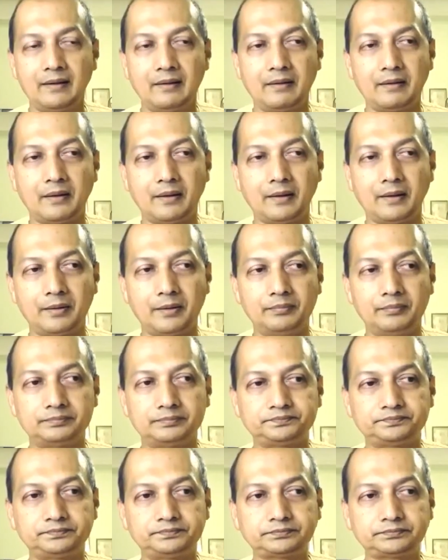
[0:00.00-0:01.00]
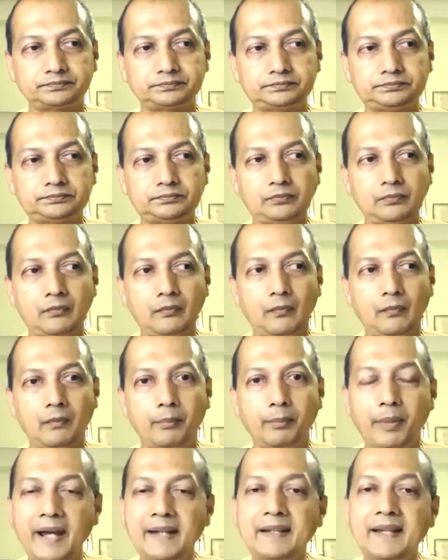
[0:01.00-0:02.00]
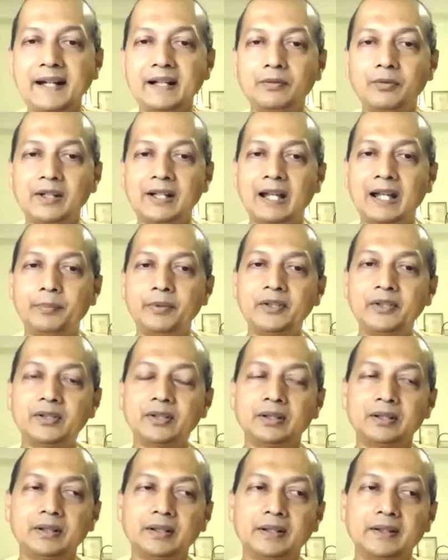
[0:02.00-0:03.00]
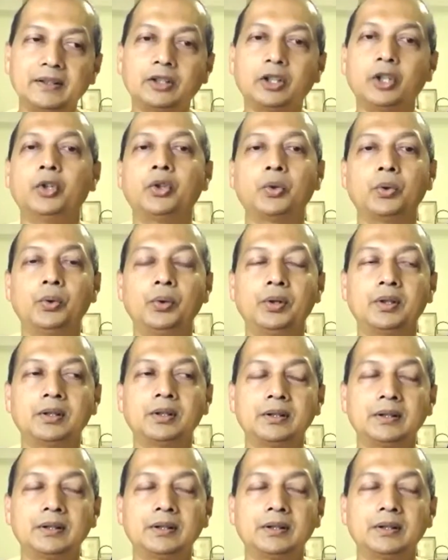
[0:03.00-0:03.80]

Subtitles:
By that, what happens? It is controlled.